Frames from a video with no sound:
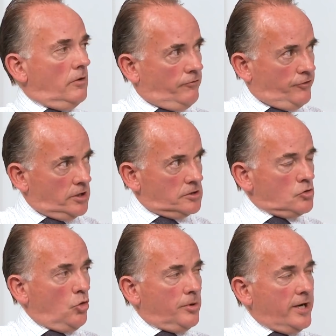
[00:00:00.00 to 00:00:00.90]

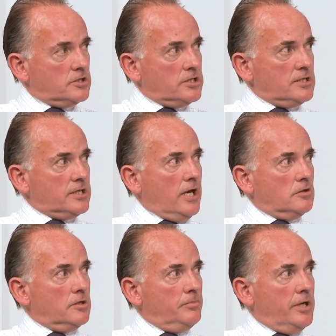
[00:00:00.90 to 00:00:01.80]
first corporation tax
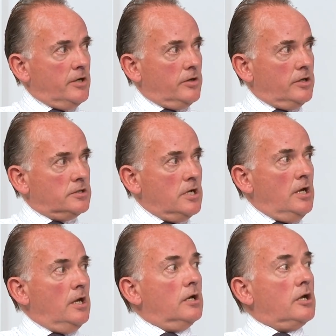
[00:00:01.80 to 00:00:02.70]
accounting period
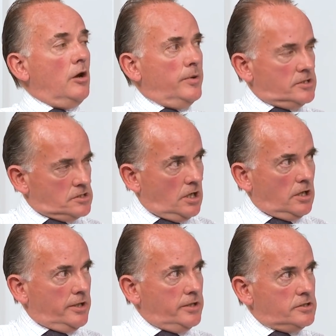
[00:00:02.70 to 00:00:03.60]

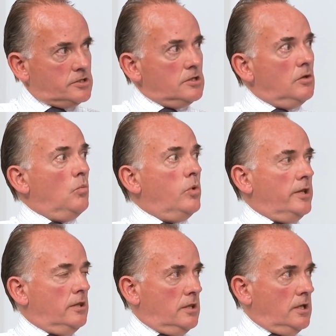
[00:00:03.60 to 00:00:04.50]
coincides
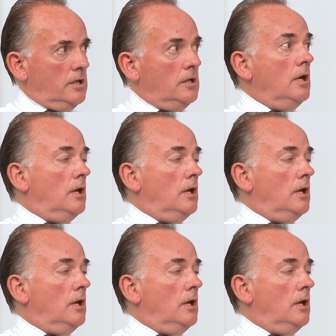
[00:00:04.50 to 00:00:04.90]
with the